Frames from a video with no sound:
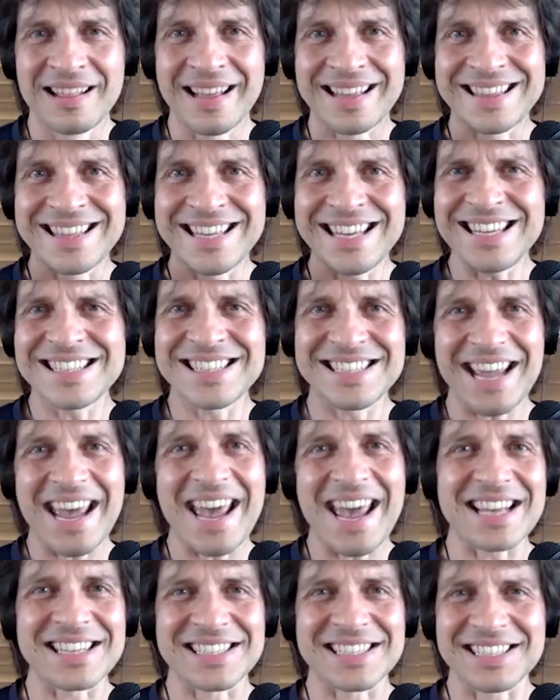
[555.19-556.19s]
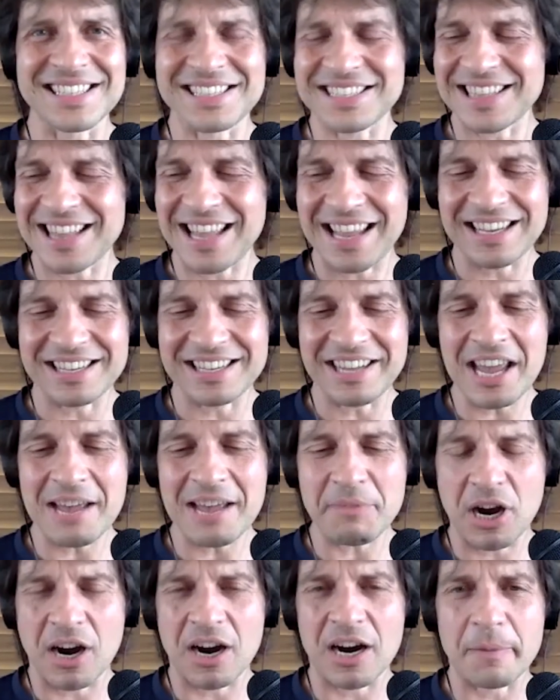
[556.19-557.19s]
Like these days, there's like a
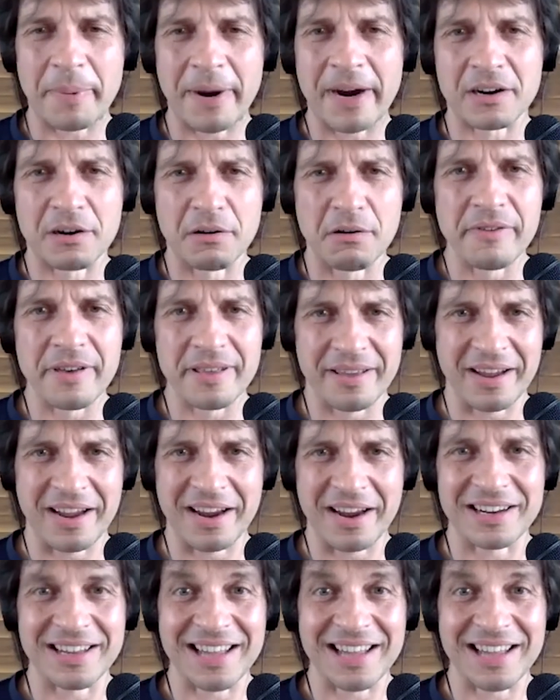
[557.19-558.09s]
damn car park over there.